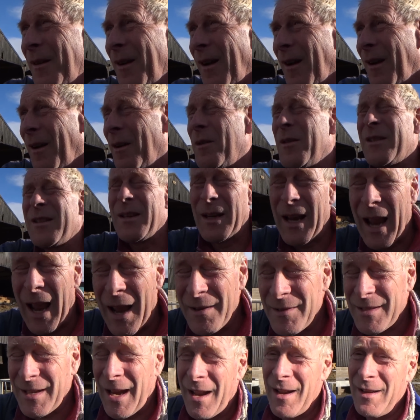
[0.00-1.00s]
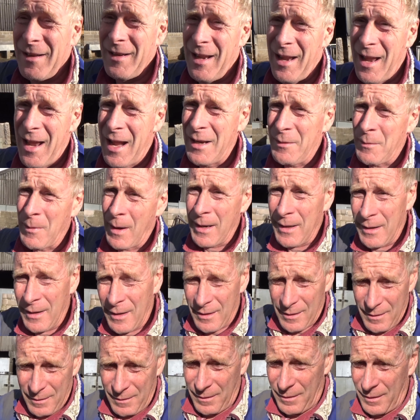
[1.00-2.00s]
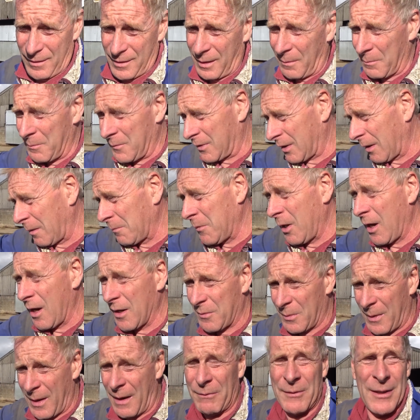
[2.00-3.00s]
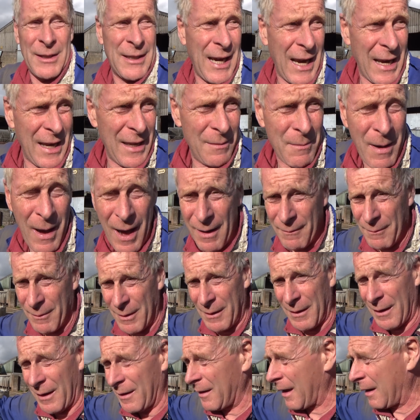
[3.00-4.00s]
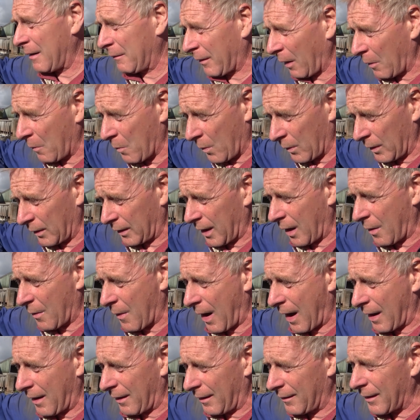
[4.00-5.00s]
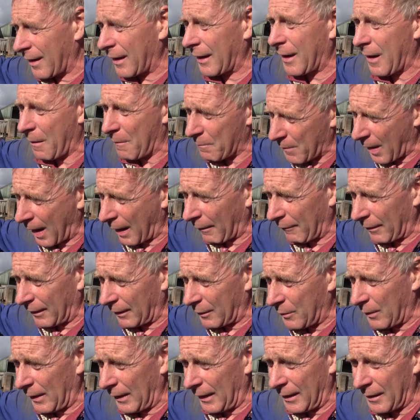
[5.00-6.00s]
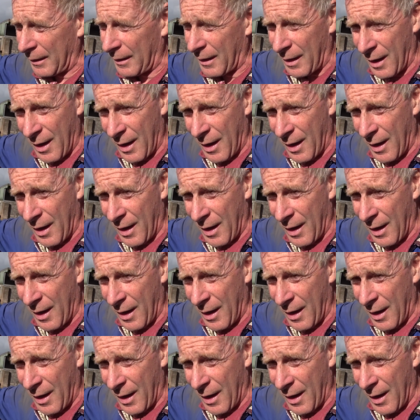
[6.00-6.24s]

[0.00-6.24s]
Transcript: Oh, it's the cows out, isn't it? Anyway, some years we have to take them out and they don't want to go out and they come back really quickly.